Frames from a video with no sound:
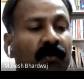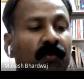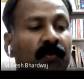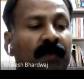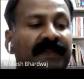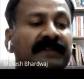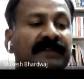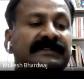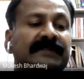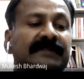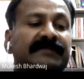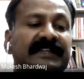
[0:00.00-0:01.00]
whether
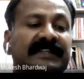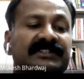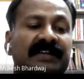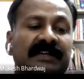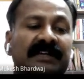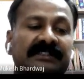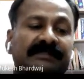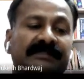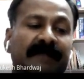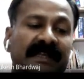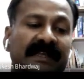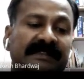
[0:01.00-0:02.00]
some test charge is
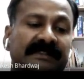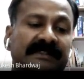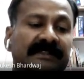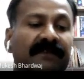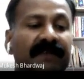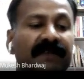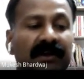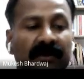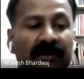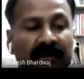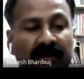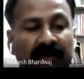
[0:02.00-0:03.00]
placed in the field
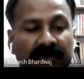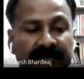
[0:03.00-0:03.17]
or not.